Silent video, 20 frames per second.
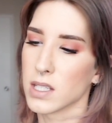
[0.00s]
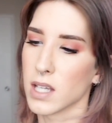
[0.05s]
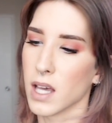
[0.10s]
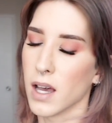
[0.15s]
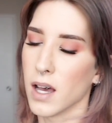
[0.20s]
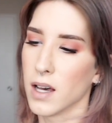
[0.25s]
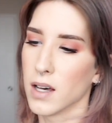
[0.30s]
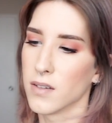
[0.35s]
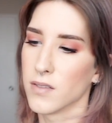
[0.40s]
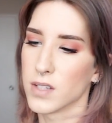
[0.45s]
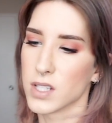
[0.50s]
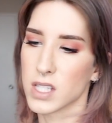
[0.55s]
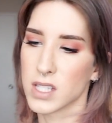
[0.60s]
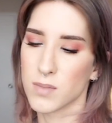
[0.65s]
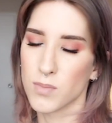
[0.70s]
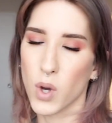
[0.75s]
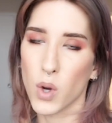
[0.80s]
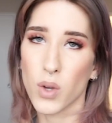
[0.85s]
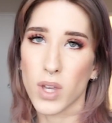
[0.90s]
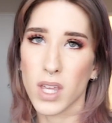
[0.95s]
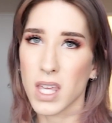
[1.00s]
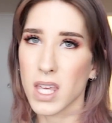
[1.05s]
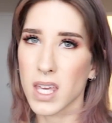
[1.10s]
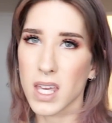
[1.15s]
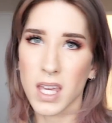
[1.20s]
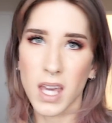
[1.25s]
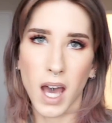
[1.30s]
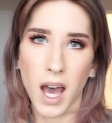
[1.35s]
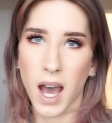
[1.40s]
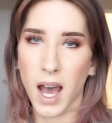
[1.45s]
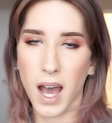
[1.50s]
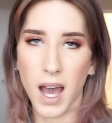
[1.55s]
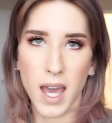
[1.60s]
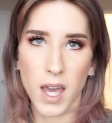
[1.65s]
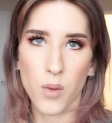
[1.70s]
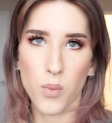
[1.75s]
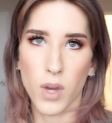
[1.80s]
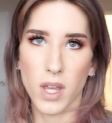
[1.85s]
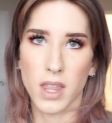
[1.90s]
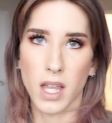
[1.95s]
of smoky eye
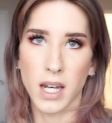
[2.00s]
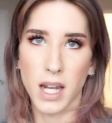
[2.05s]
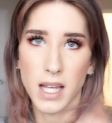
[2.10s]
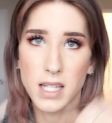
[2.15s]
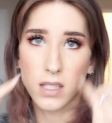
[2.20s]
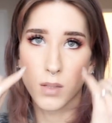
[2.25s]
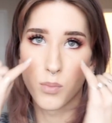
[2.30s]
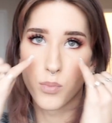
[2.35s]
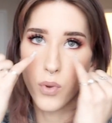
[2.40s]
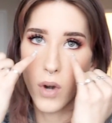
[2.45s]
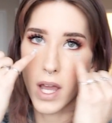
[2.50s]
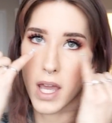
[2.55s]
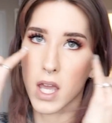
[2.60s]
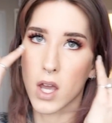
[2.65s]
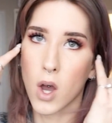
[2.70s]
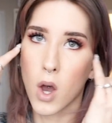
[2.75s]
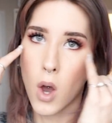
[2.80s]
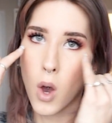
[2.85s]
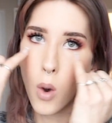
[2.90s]
with a nice bright